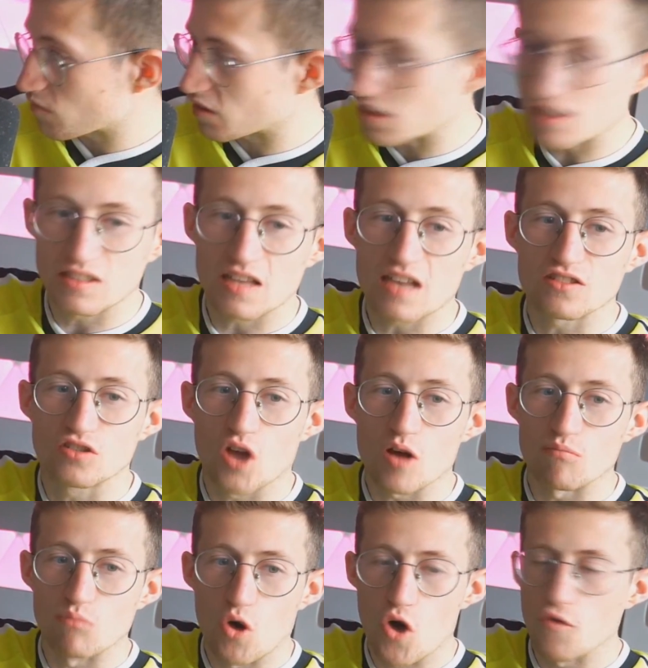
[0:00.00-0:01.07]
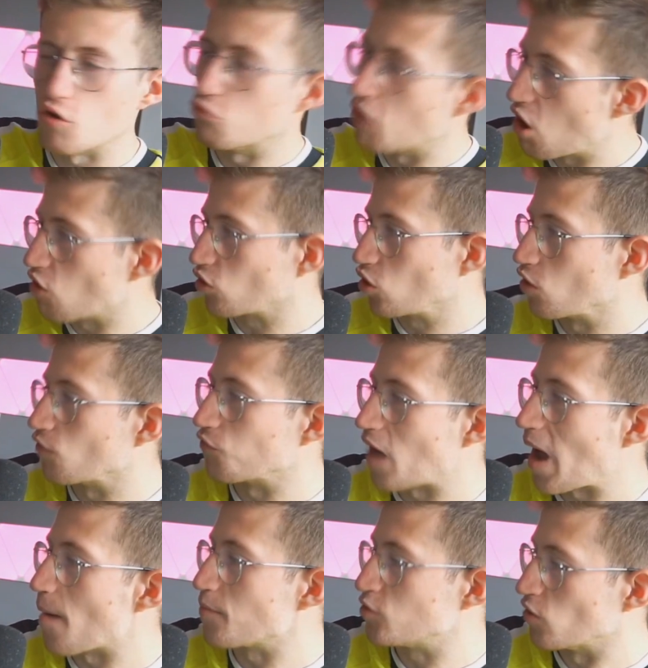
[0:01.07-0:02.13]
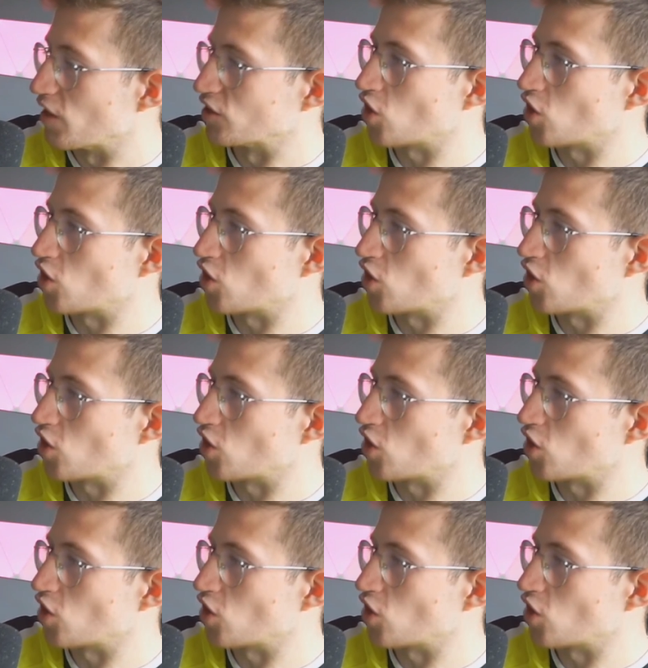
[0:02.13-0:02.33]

this has got more of a World Cup vibe to it.